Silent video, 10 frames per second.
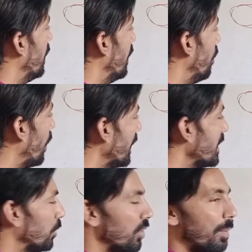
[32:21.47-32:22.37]
What is
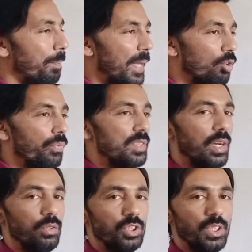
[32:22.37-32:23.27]
actually the
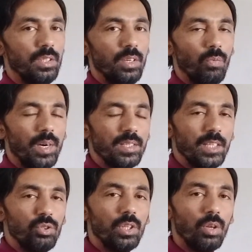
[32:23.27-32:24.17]
pathophysiology, what is actually
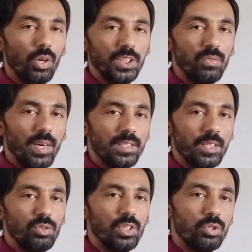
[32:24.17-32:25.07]
the logic, what is actually
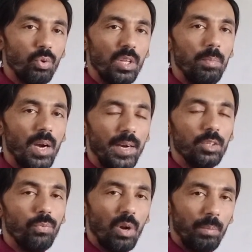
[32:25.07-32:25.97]
the story behind the
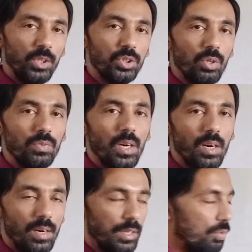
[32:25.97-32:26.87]
formation of the hard
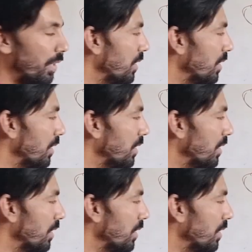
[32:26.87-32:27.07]
exudates?